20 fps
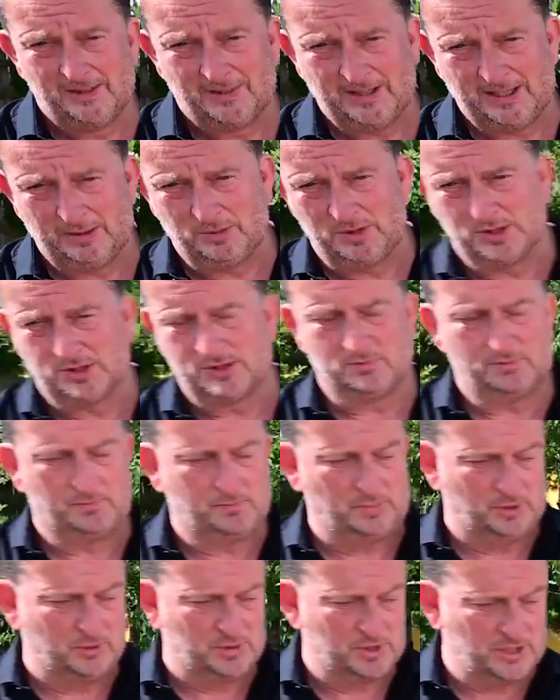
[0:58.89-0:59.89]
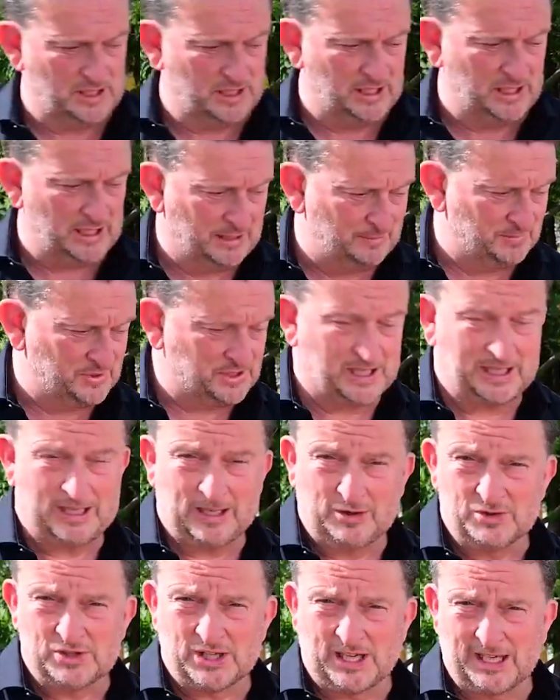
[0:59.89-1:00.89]
It was built in San
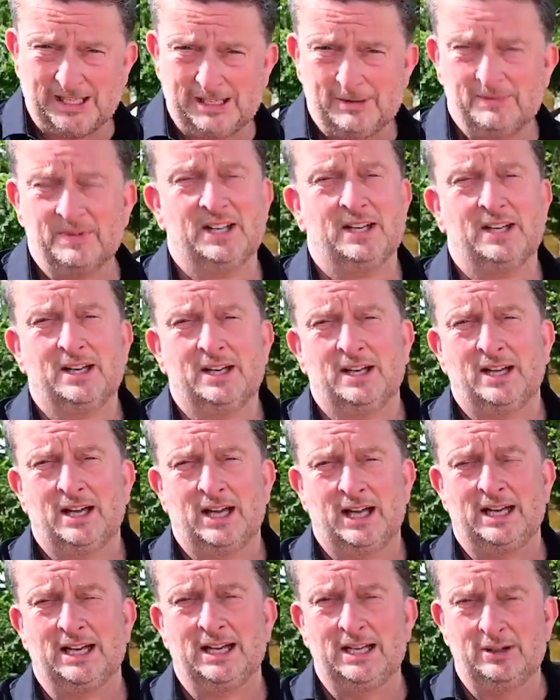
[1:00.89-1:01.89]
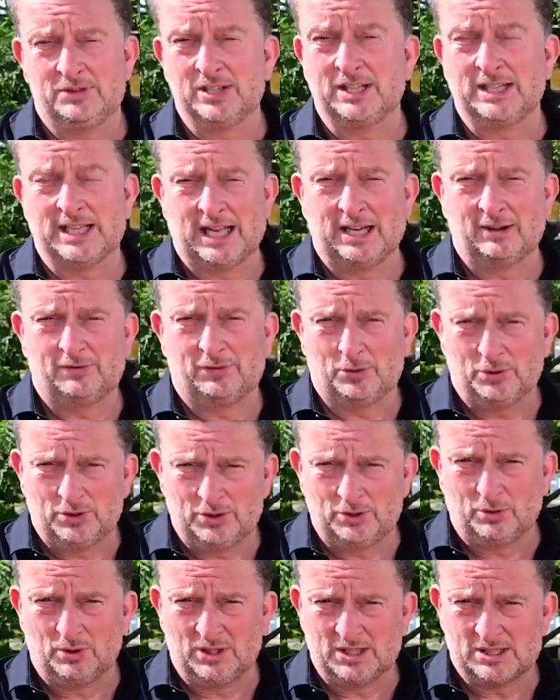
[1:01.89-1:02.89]
Jose and it lived in
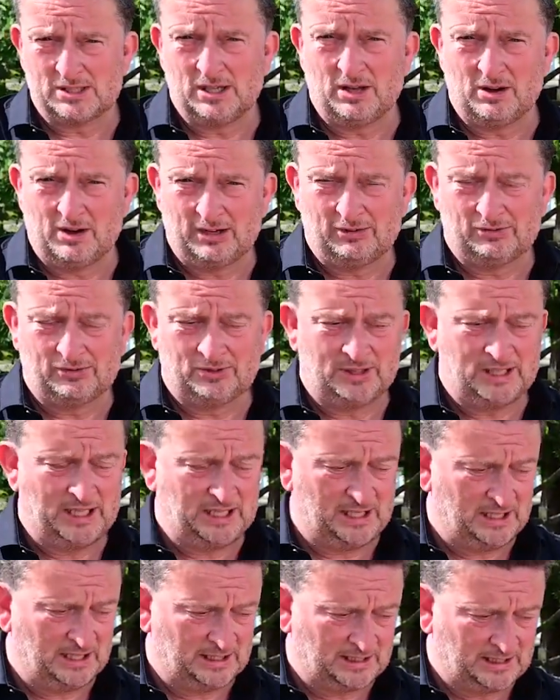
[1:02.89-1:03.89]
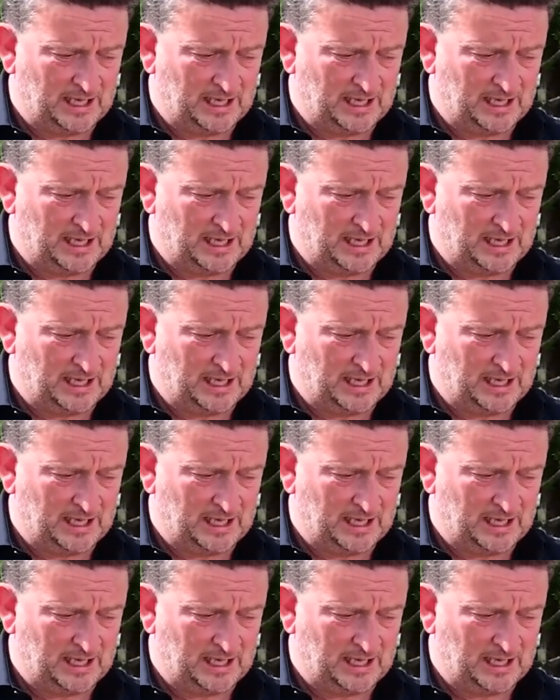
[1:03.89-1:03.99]
California all its life. And then it